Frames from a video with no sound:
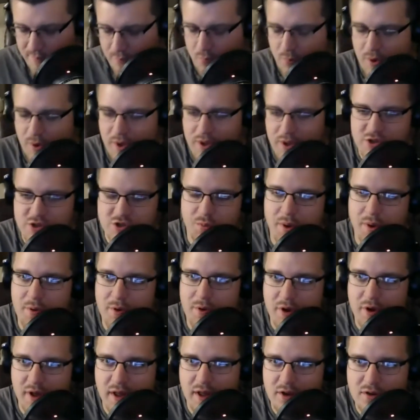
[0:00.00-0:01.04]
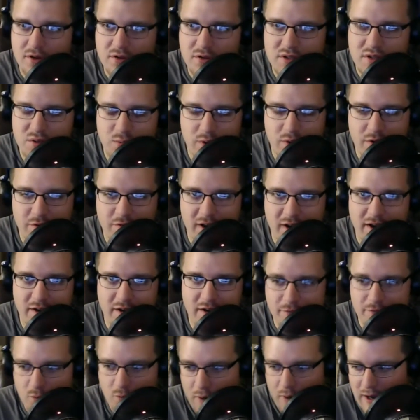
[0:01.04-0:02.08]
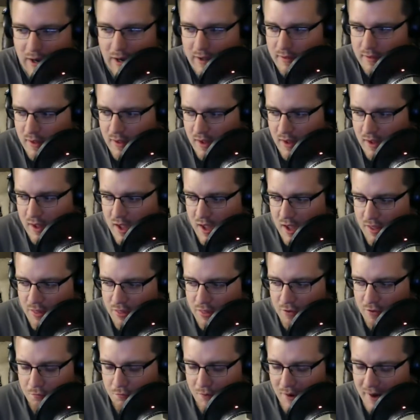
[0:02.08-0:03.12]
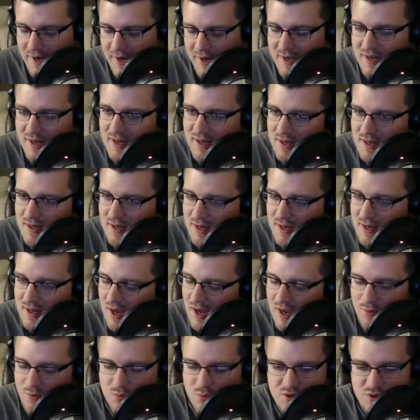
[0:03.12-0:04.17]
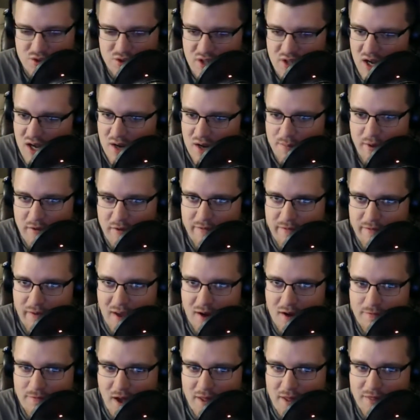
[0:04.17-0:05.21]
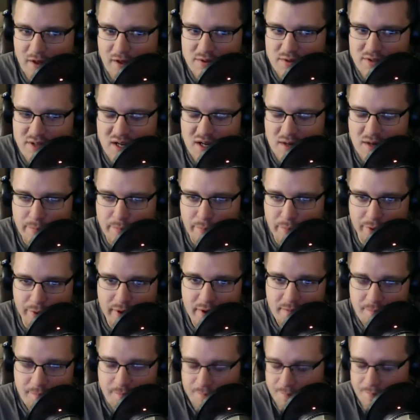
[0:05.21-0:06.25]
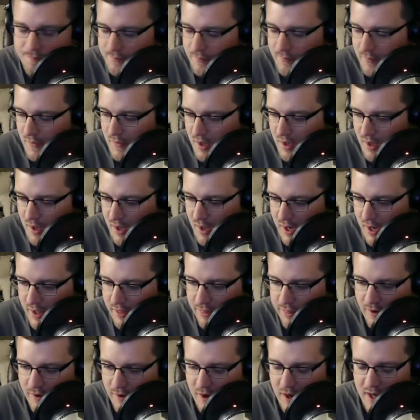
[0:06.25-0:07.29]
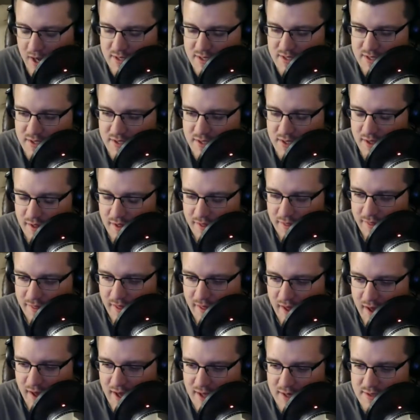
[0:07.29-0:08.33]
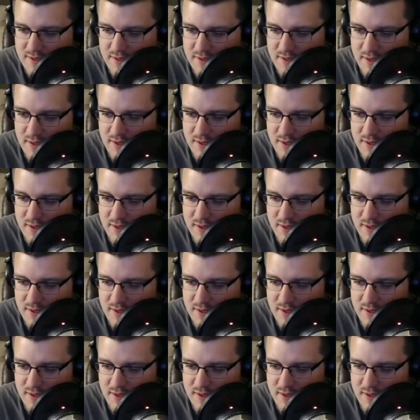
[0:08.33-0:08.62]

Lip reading: were in a guild and we raided for a while. The raiding I was not a big fan of. I thought it was kind of boring. I thought that